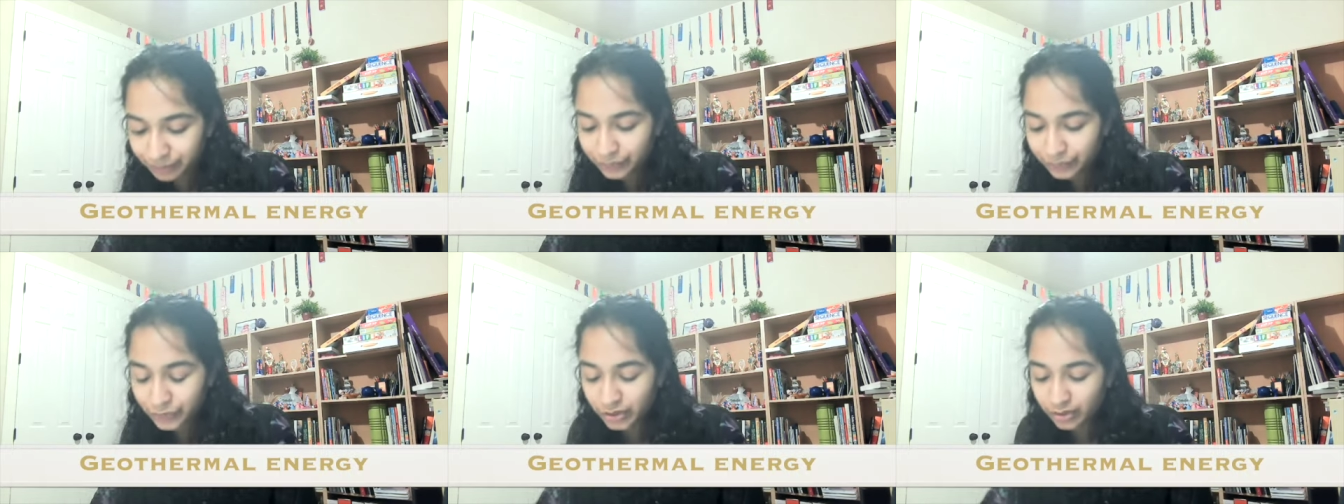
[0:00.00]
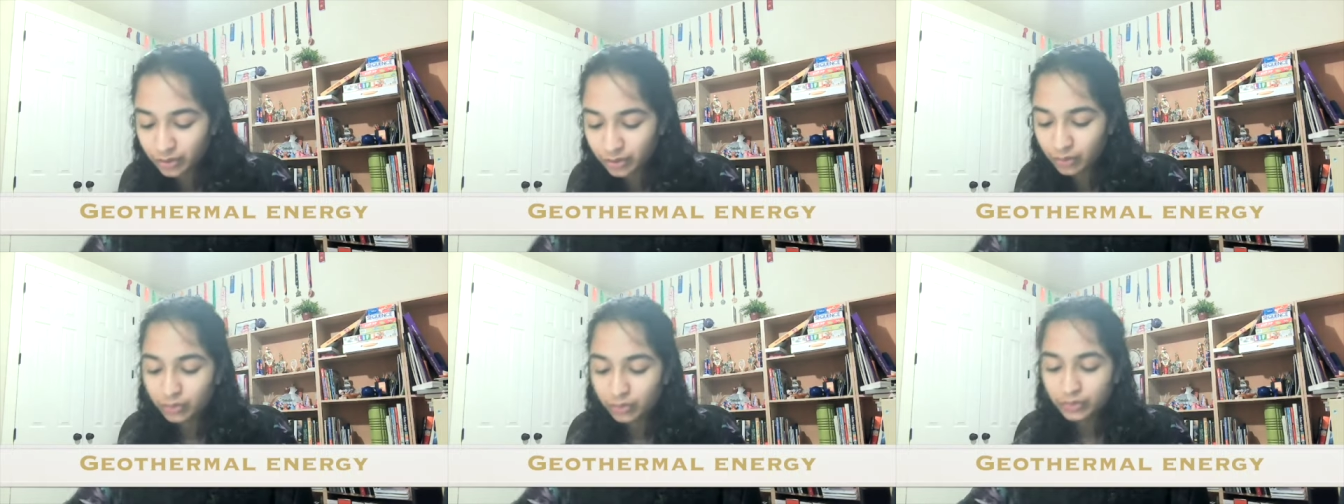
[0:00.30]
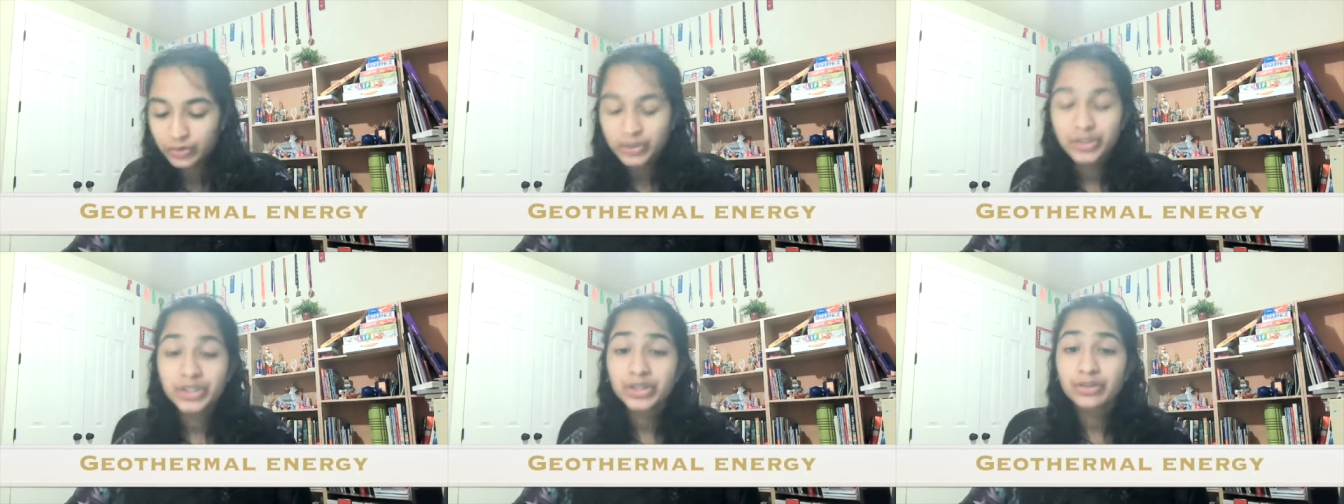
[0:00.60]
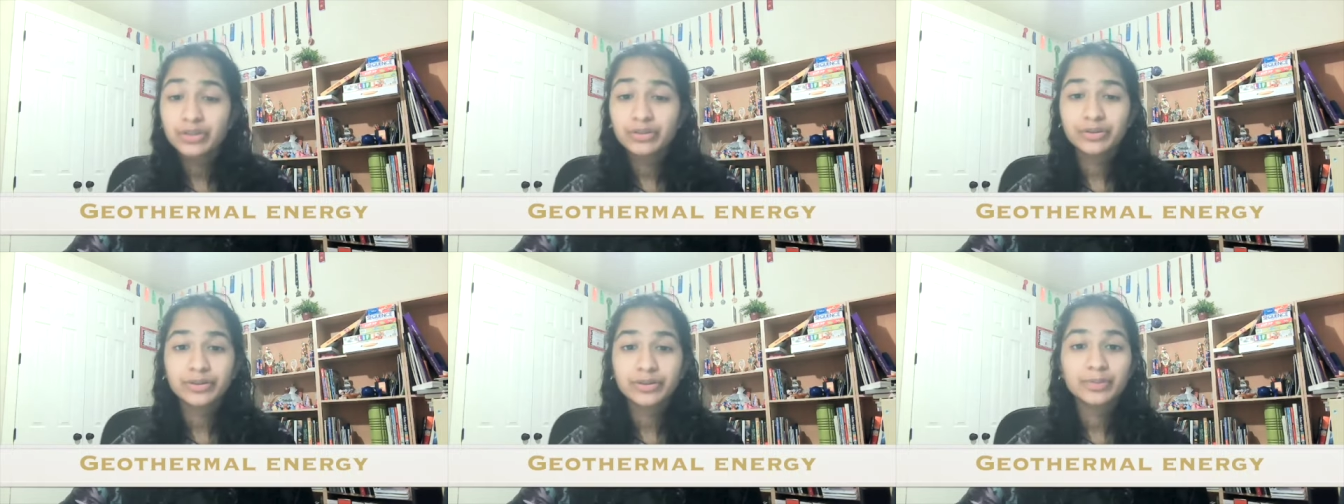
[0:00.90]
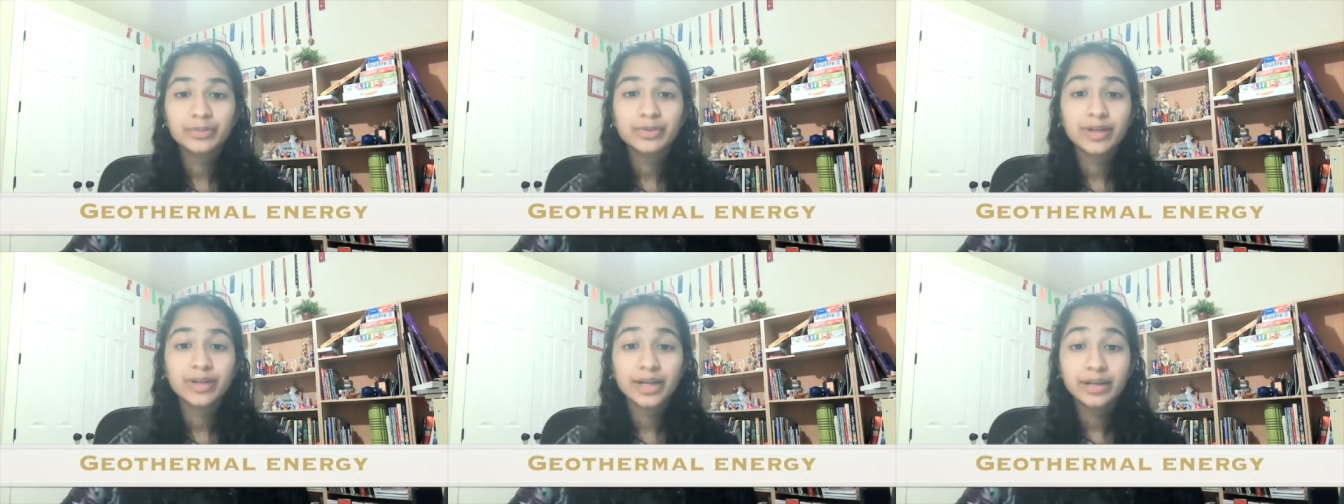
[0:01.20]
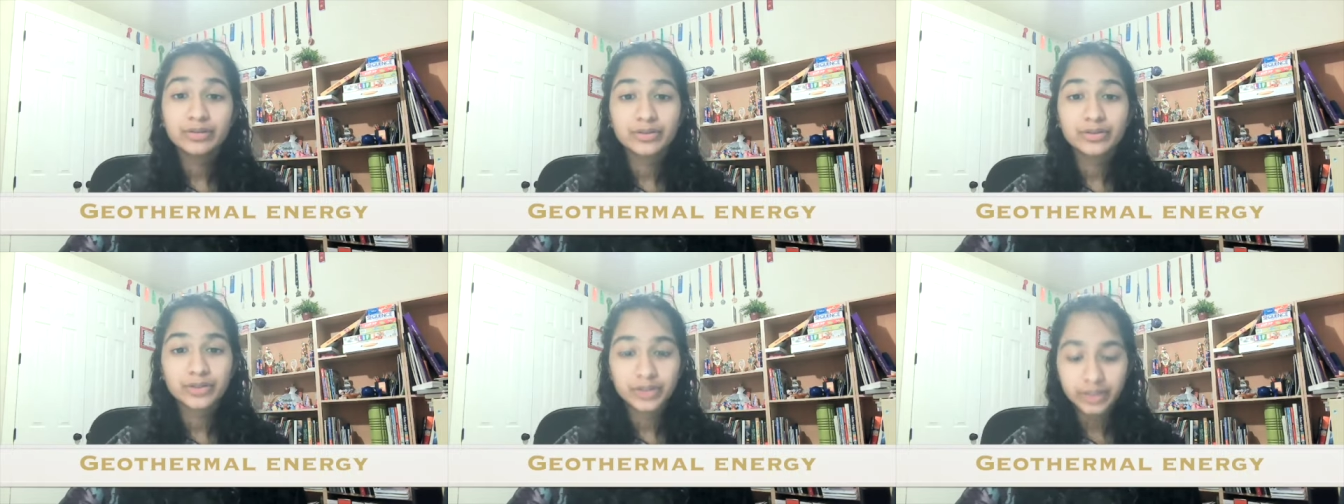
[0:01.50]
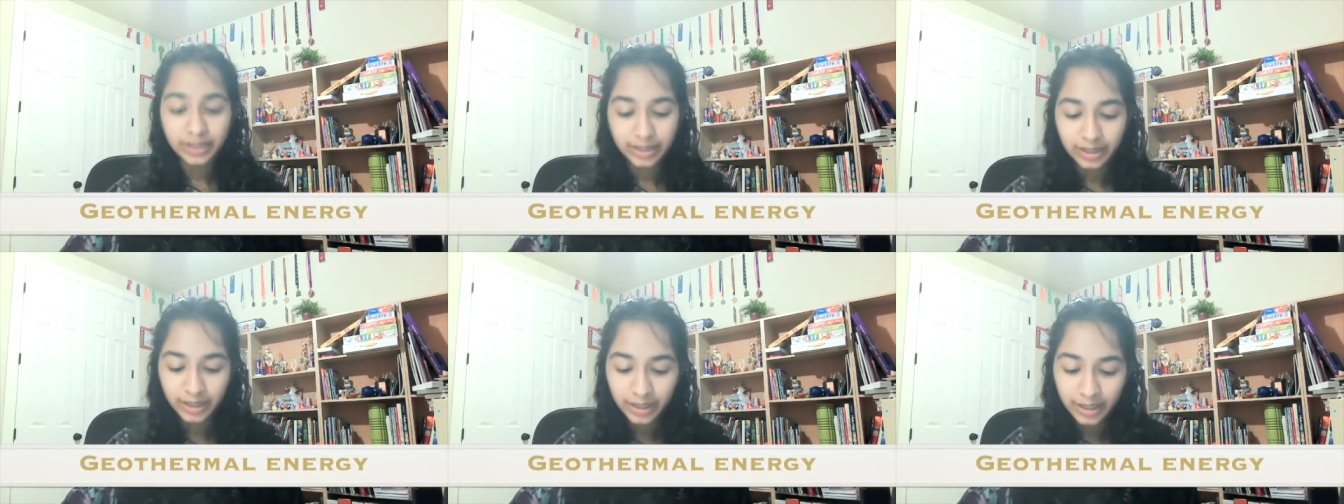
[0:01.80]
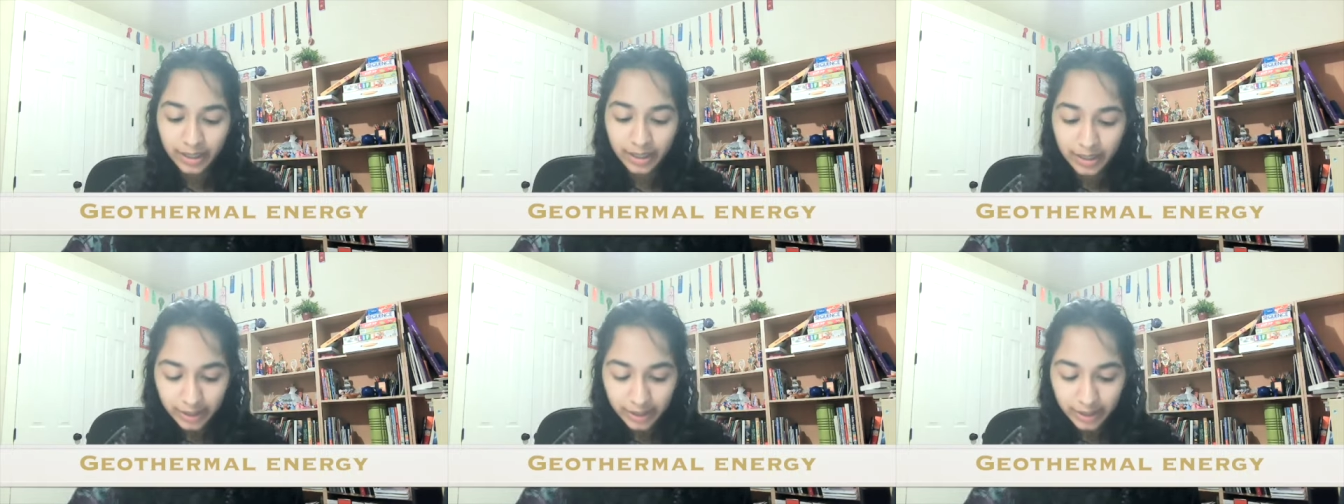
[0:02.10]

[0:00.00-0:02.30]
So geothermal energy,